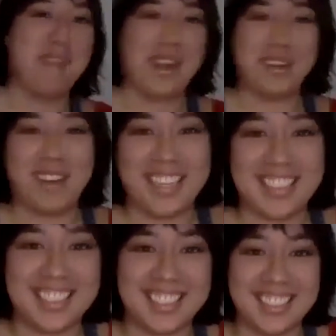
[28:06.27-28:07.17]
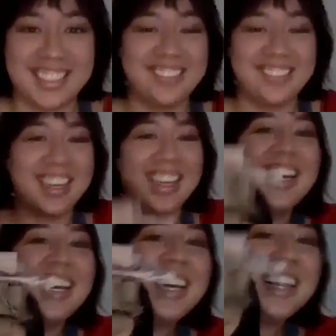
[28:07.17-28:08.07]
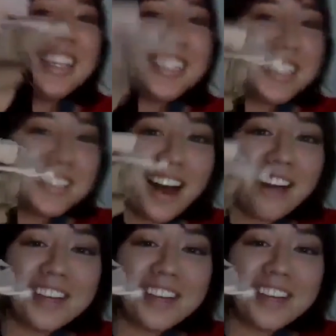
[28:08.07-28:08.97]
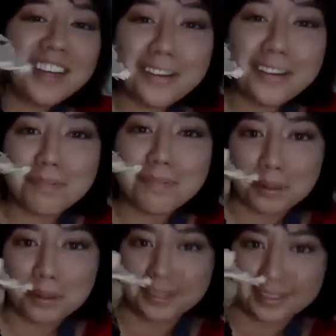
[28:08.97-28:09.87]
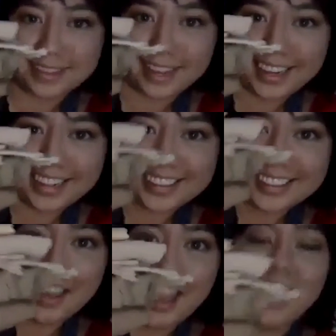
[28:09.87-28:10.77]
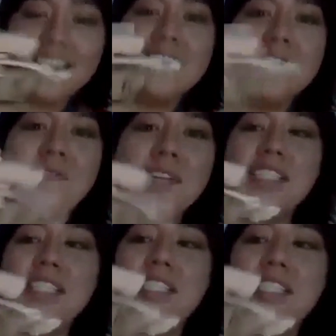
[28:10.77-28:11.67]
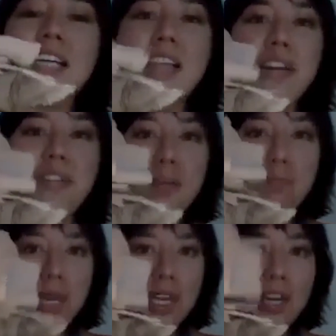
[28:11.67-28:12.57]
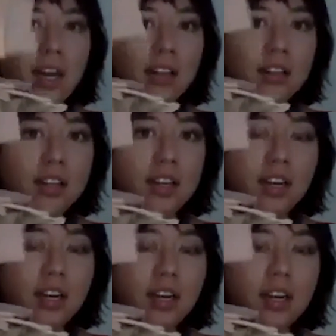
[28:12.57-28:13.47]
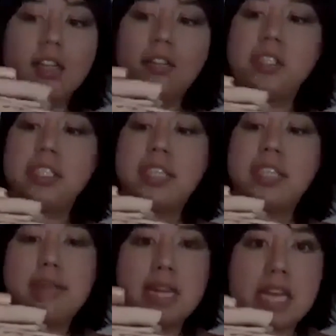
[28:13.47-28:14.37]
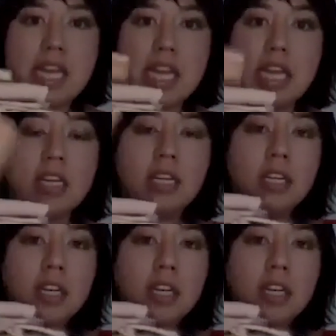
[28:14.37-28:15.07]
Bane of my existence this weekend. This is what avocado is supposed to look like, okay? It's this nice kind of like pink color, a little salmon-y.